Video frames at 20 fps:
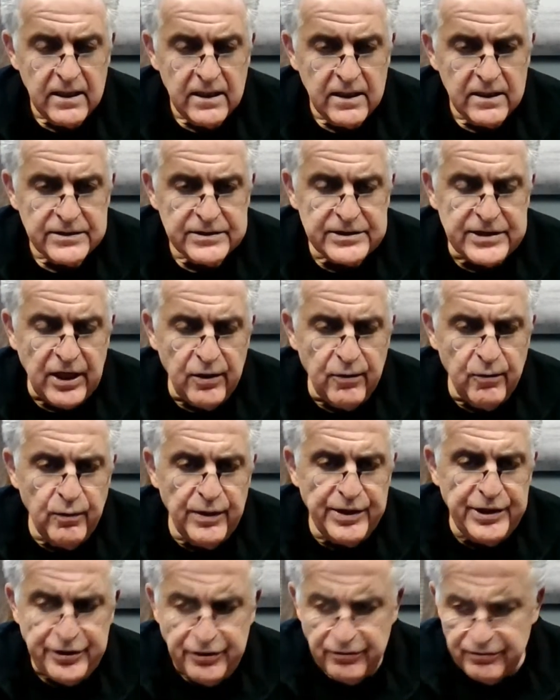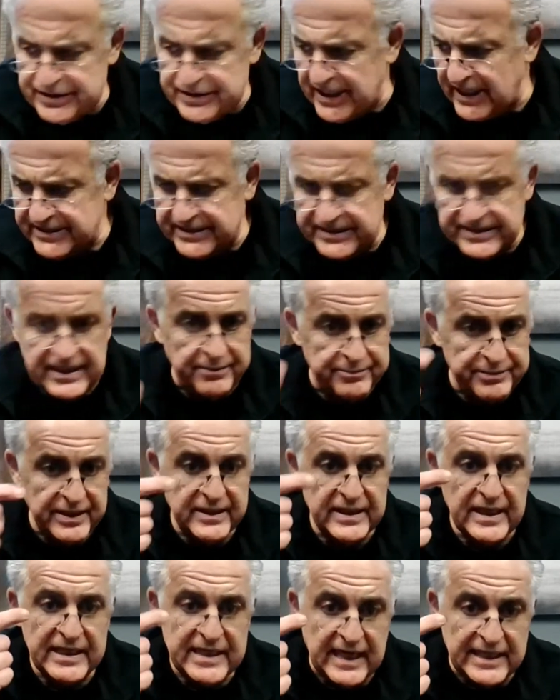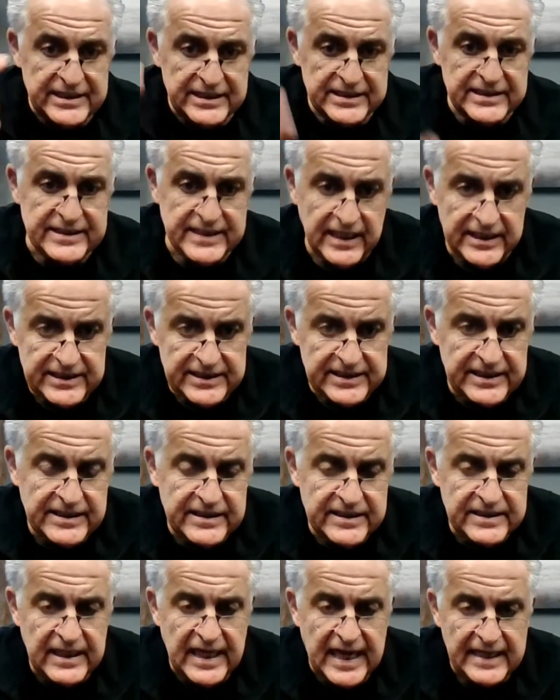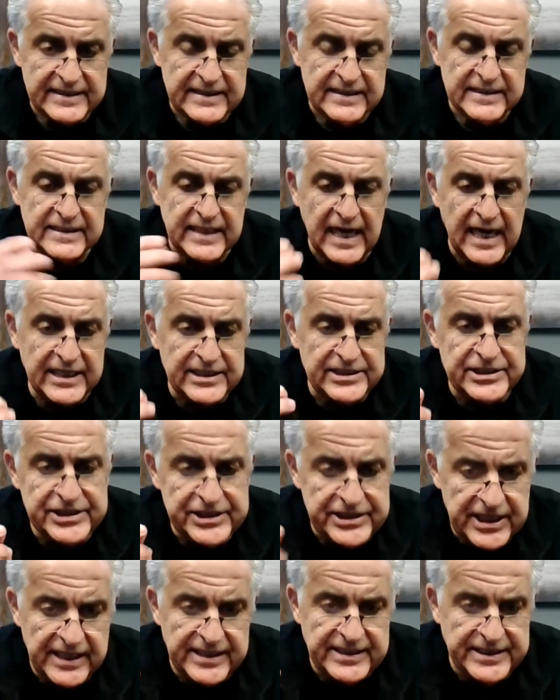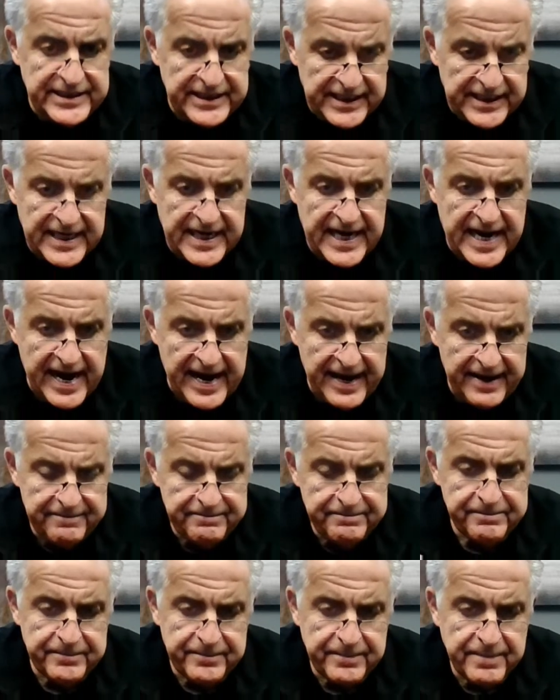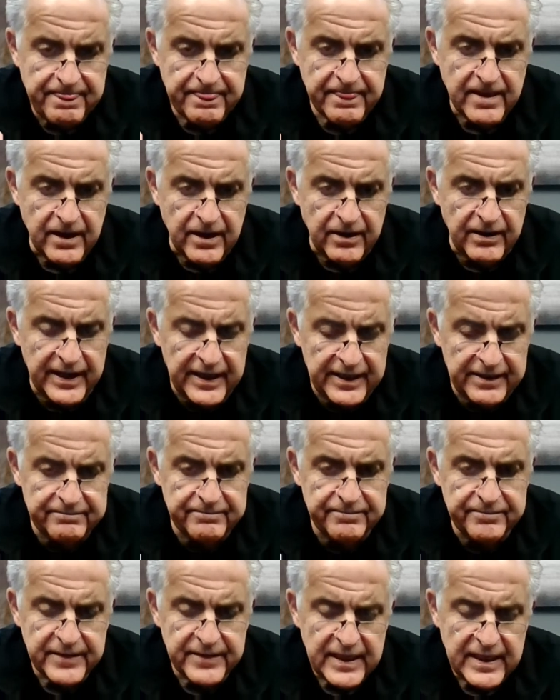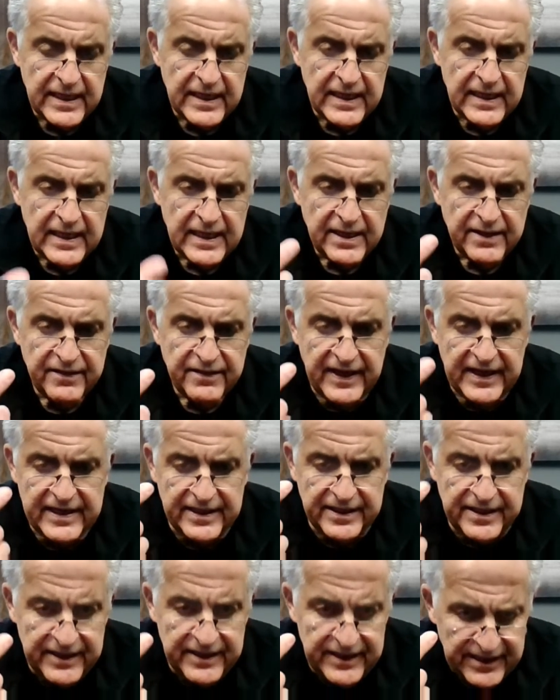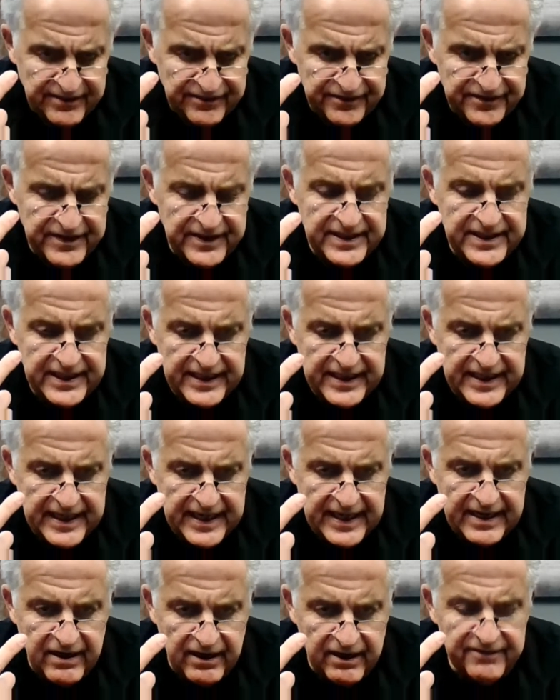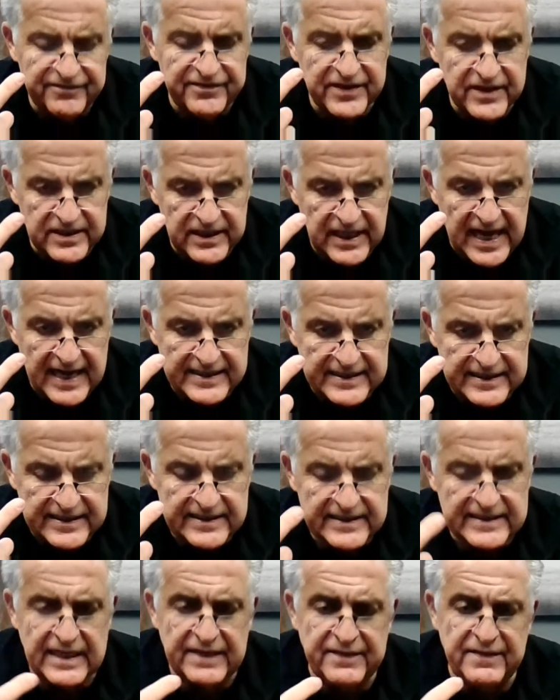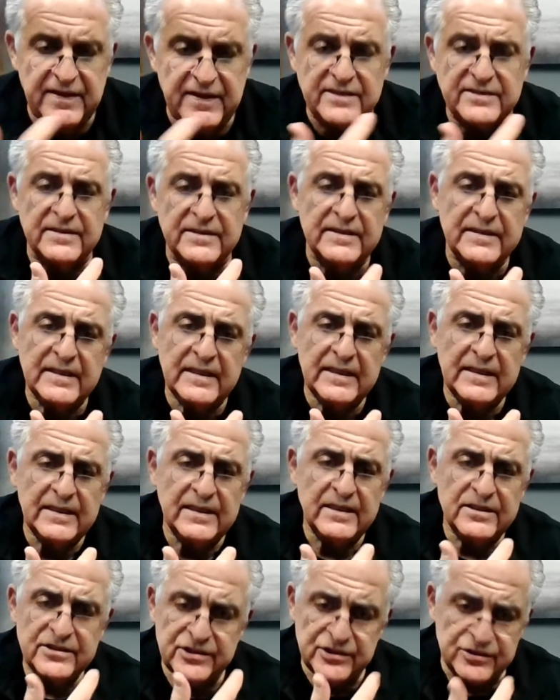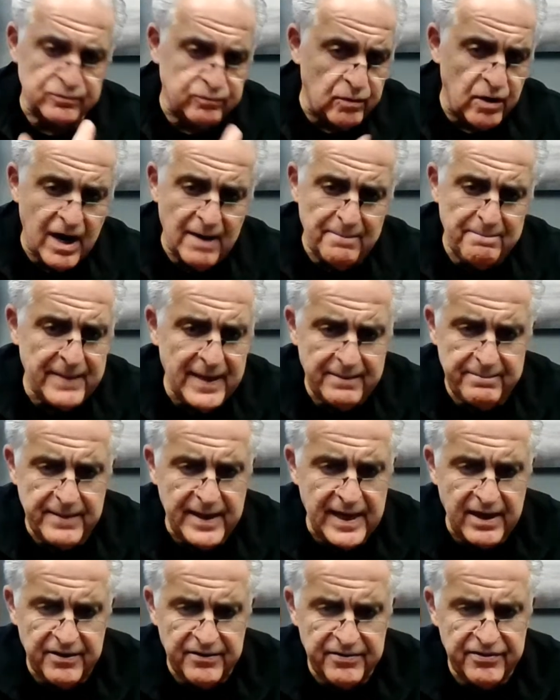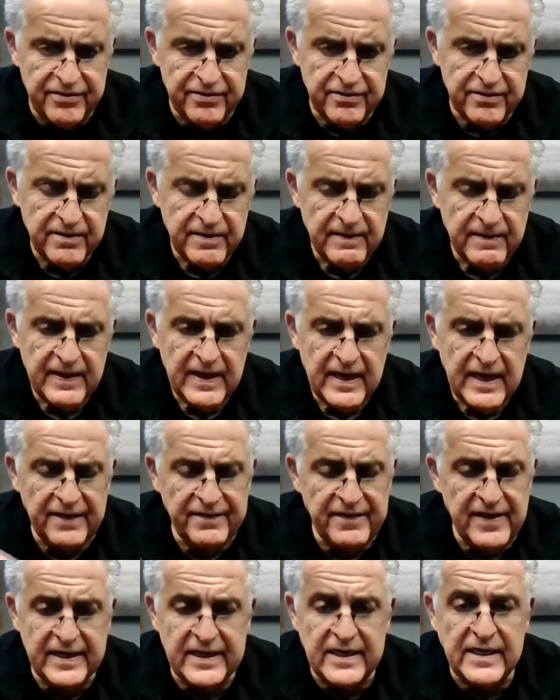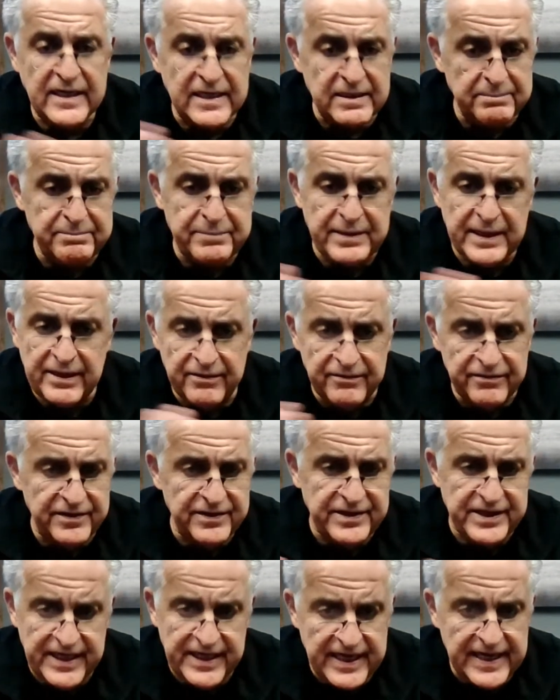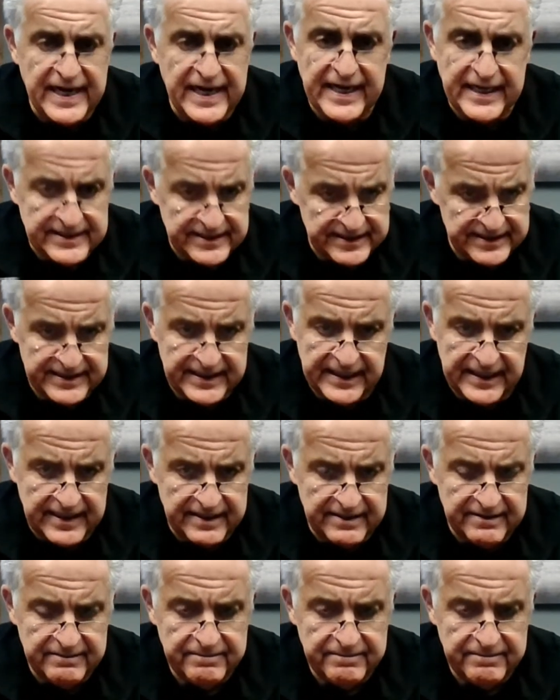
So when you touch something, like I just touched these glasses, I shed DNA. All right. They can lift the DNA off the glasses and then swab my mouth, and they can compare the DNA and see it.